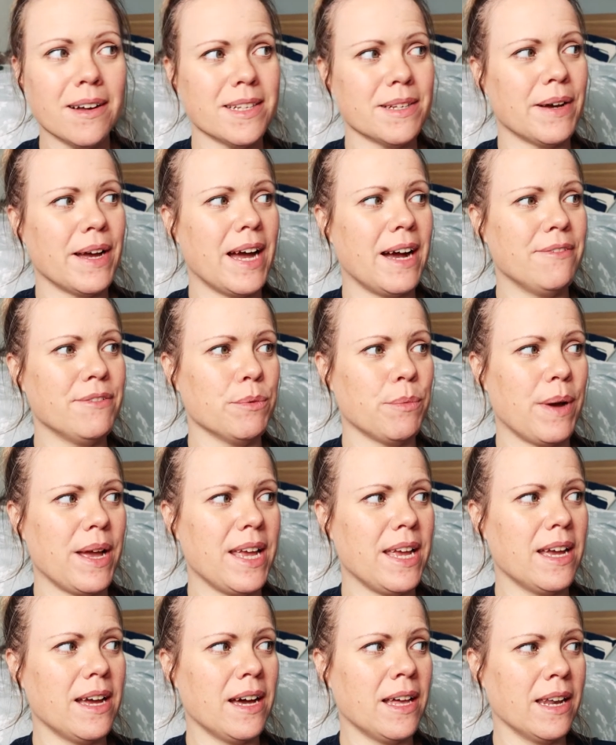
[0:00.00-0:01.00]
So I have to
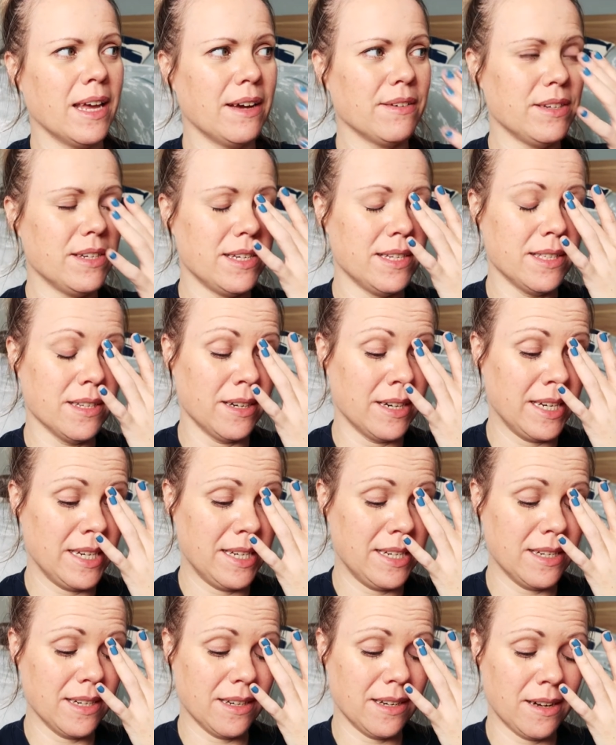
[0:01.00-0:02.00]
wait, and I have to
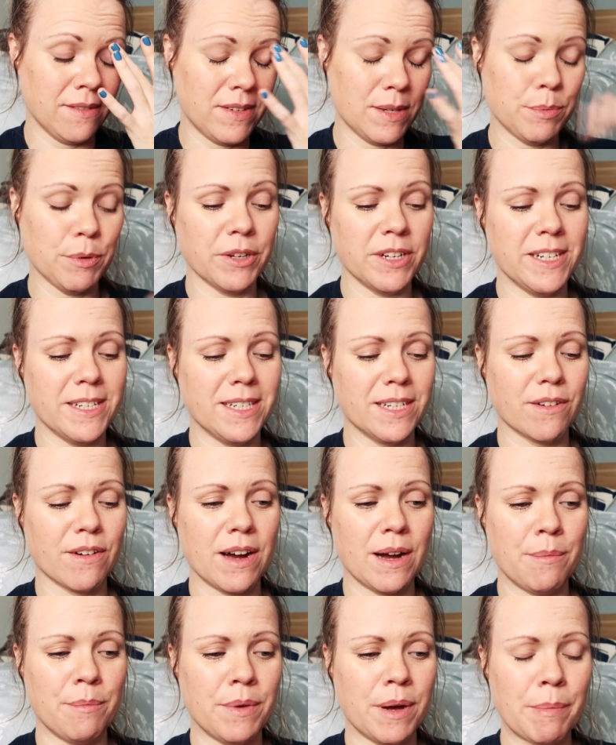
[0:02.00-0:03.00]
decide. I've just put on
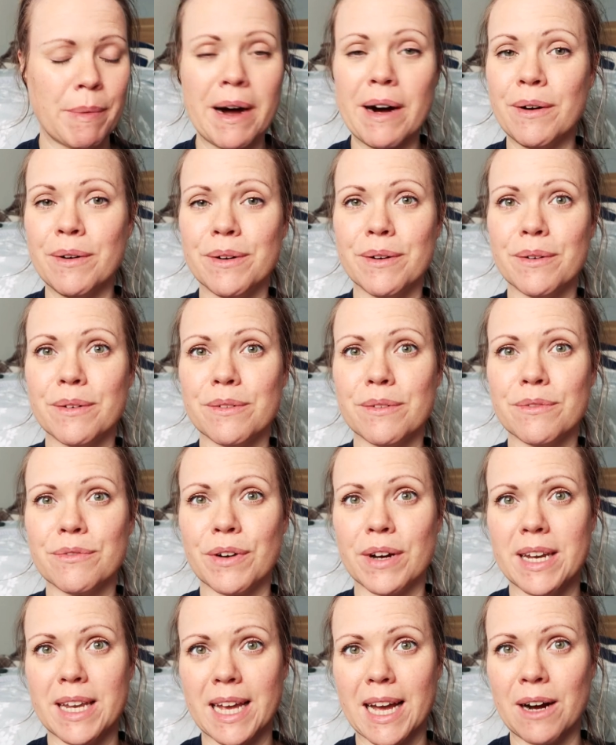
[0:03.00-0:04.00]
Instagram about
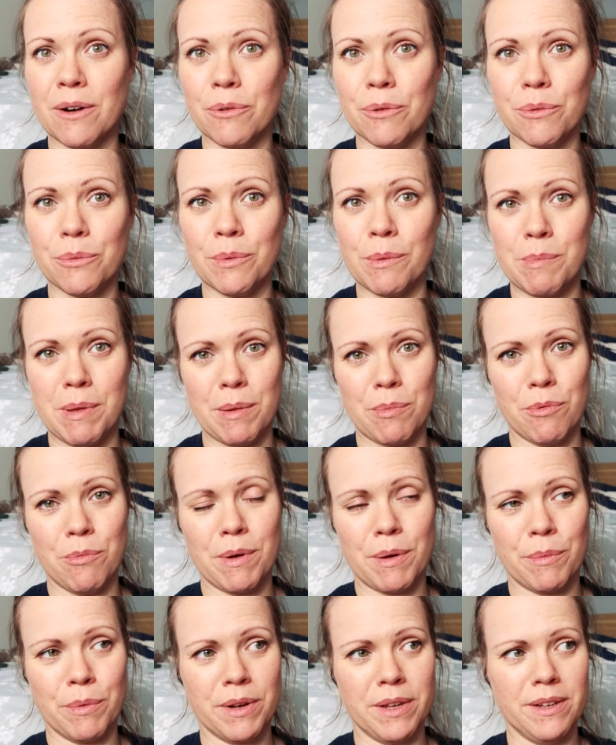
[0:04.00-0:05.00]
finding out when people
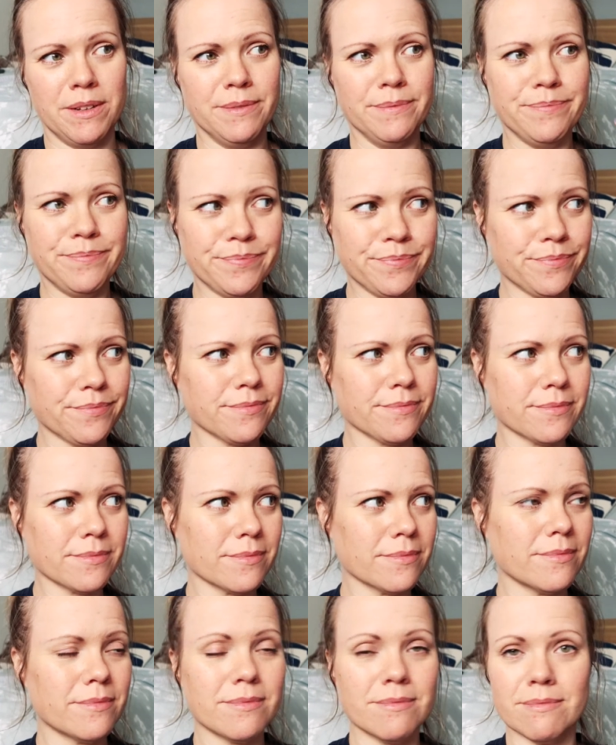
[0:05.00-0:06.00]
might want
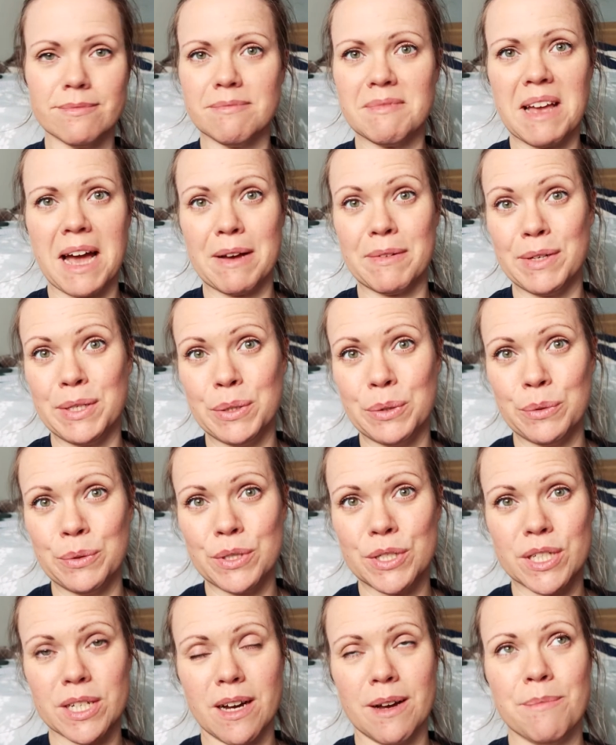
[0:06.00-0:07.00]
to have it
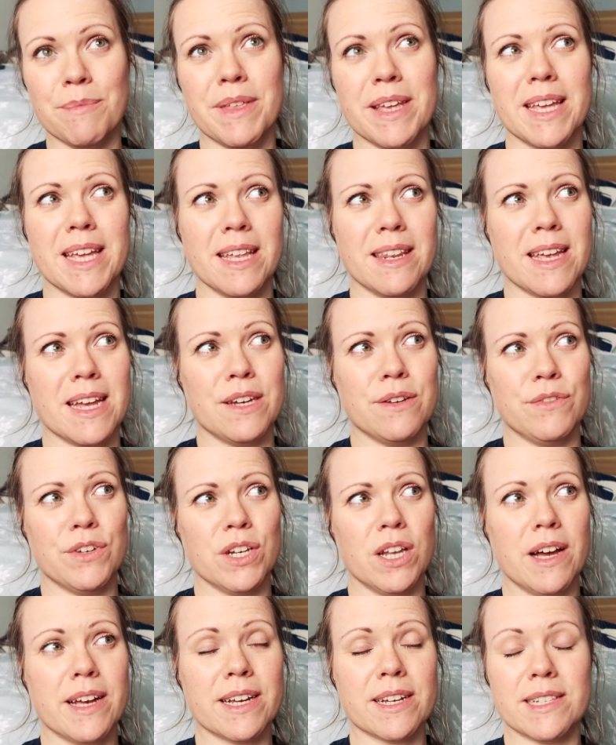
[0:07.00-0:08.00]
launched. I'm thinking the end of
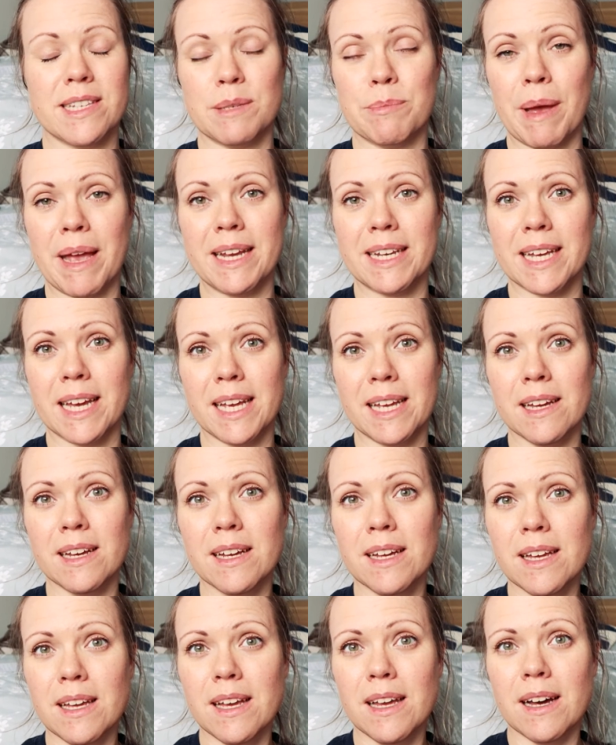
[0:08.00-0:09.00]
July because it's payday,
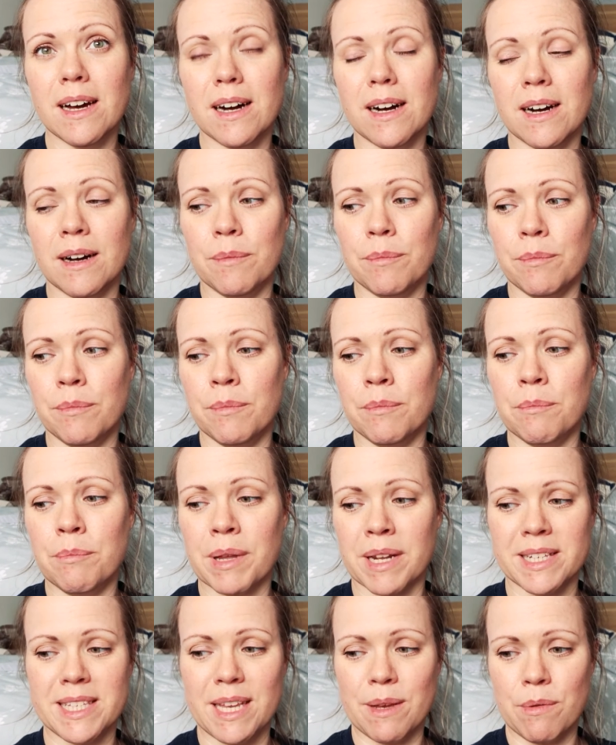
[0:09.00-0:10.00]

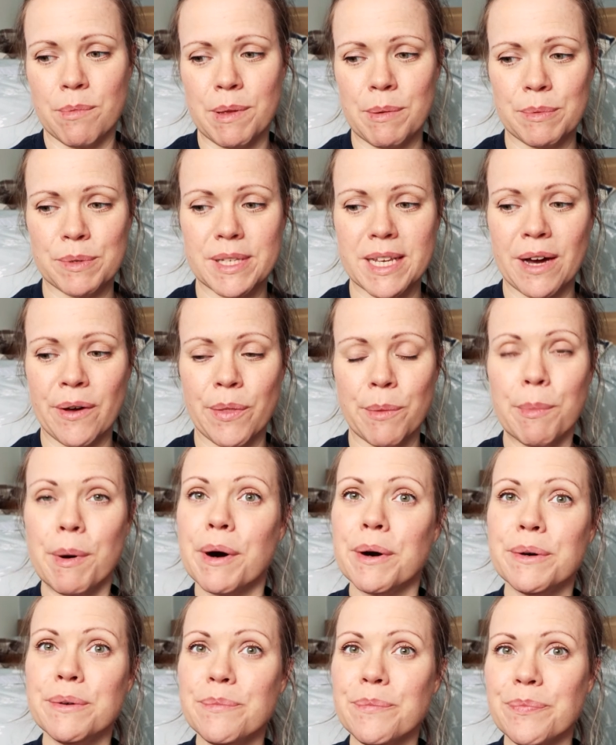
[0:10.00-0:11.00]
but I'll see what people say on the
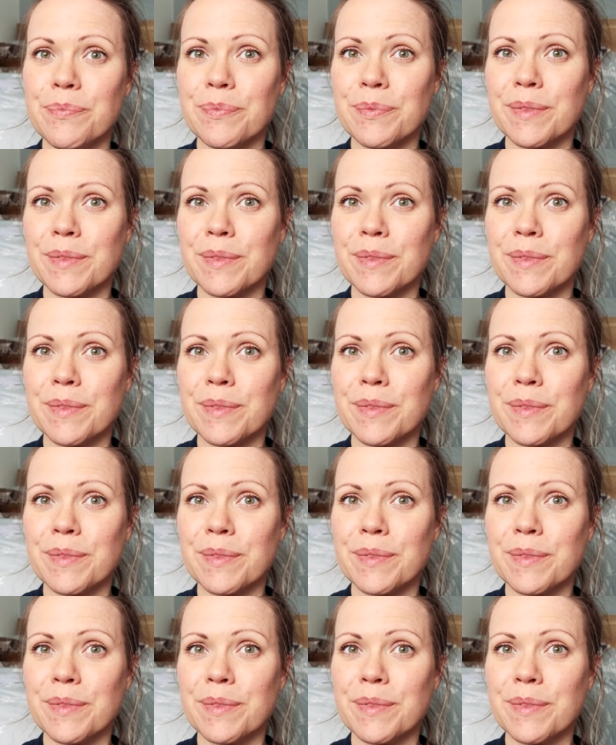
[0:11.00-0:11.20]
poll.